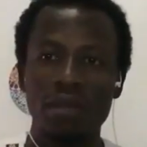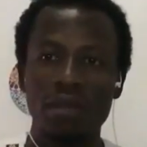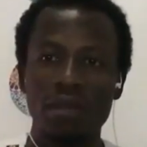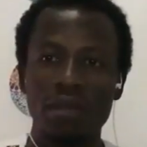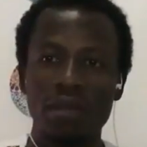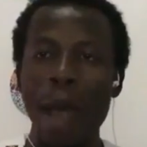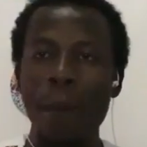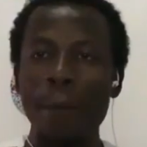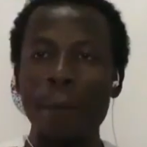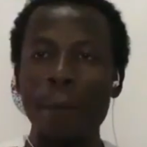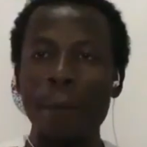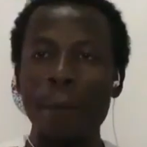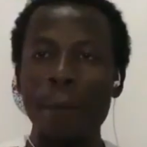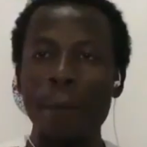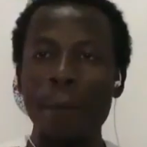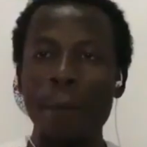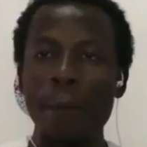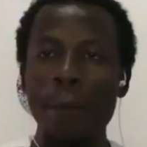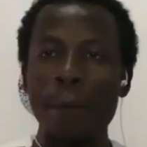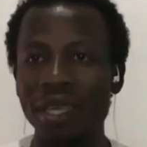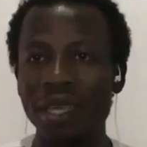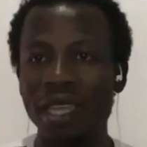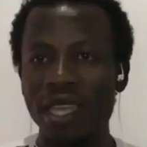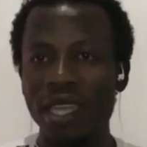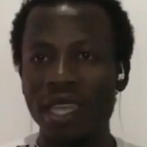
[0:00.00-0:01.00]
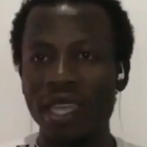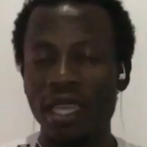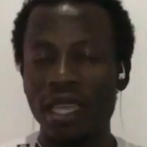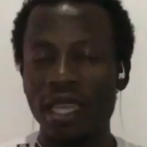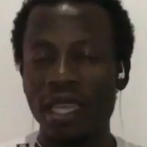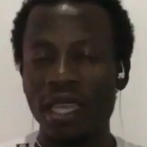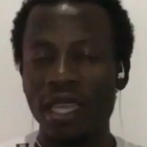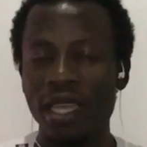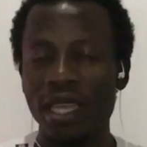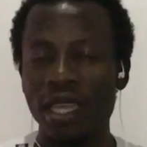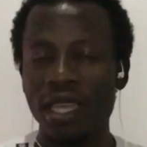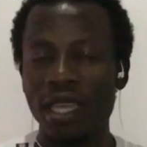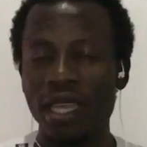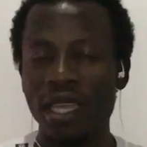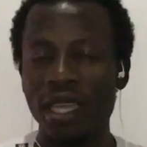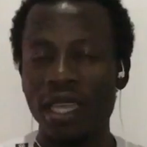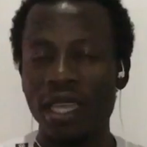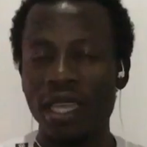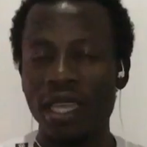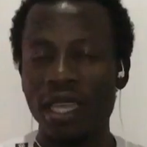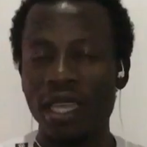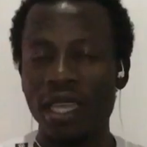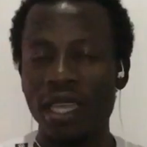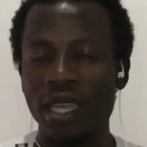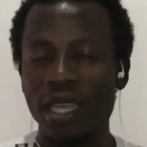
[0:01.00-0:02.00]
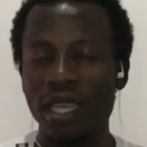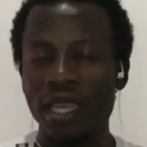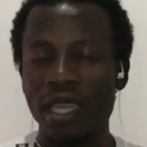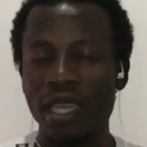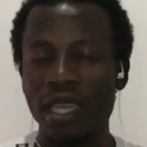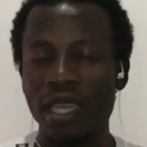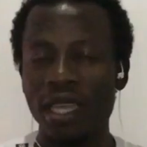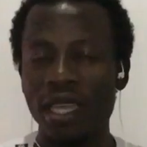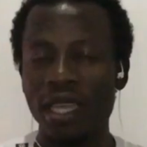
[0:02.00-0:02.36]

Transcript: about some key, what to do,